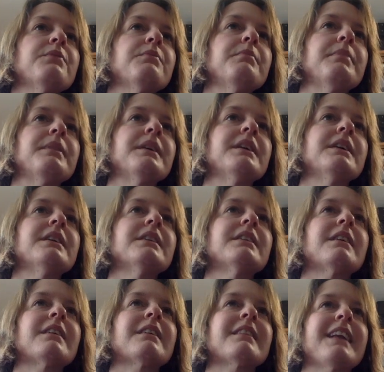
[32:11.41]
been
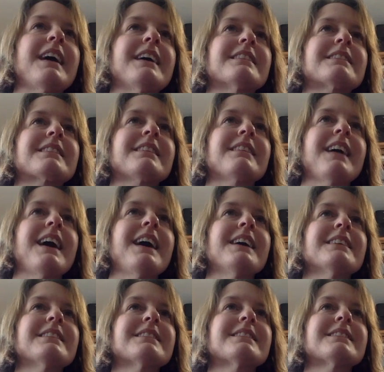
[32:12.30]
our last
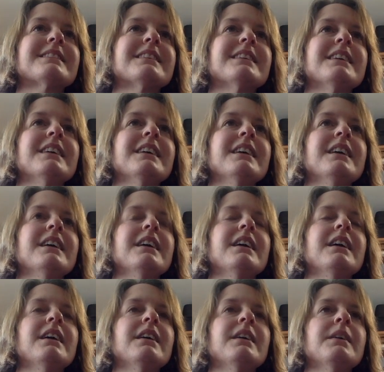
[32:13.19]
class,
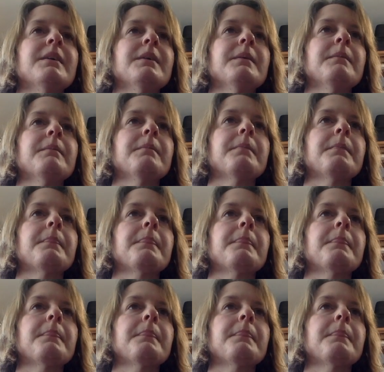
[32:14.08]
the